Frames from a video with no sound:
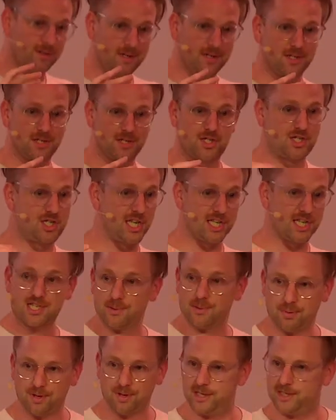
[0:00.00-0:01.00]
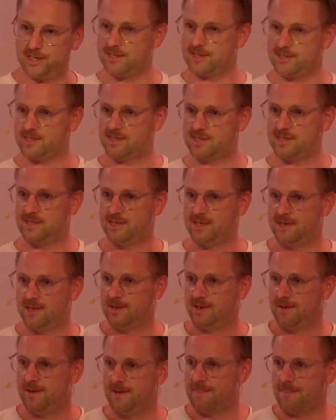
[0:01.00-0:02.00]
disciplines,
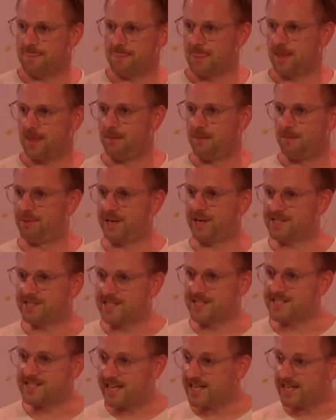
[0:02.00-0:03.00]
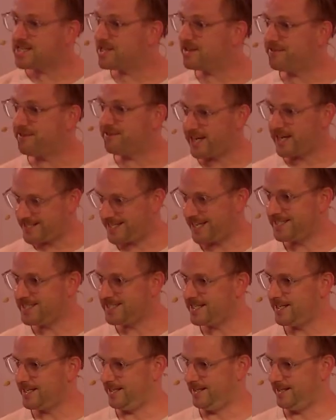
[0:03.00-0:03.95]
but it's a sense of identity.